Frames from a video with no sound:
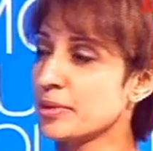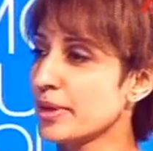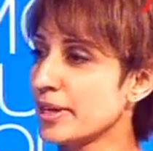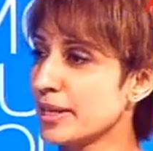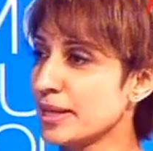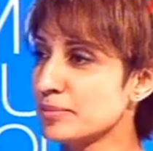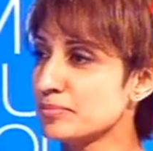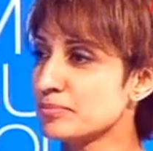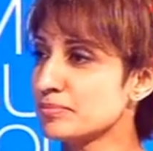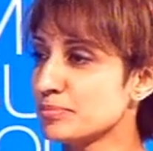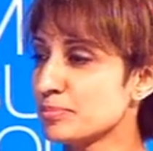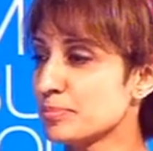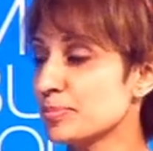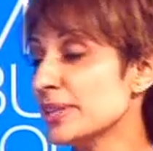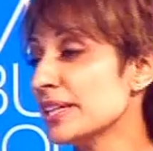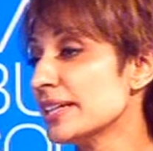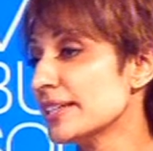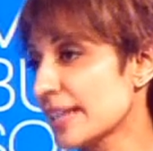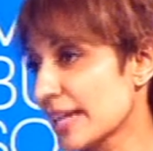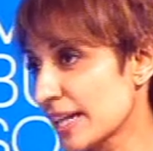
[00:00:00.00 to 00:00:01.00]

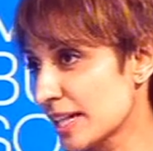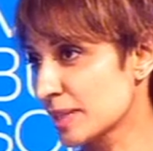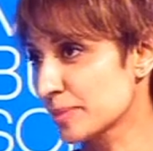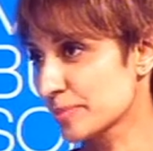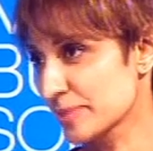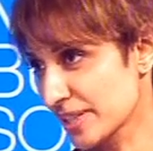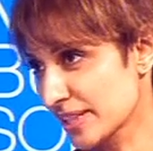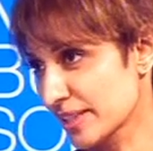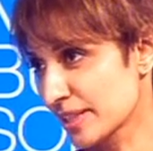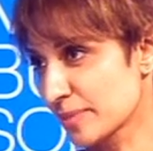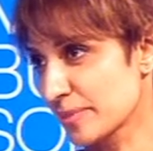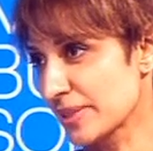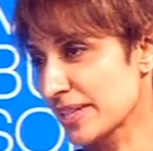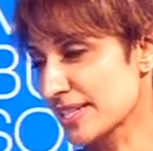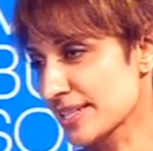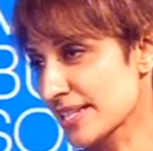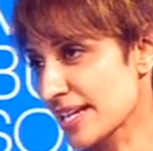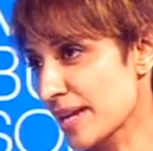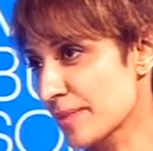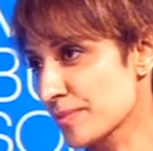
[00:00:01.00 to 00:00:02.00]
been helped in the
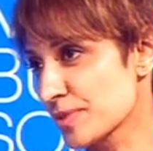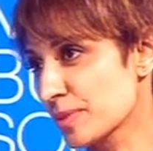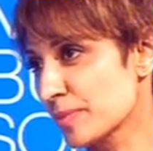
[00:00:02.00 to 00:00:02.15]
meantime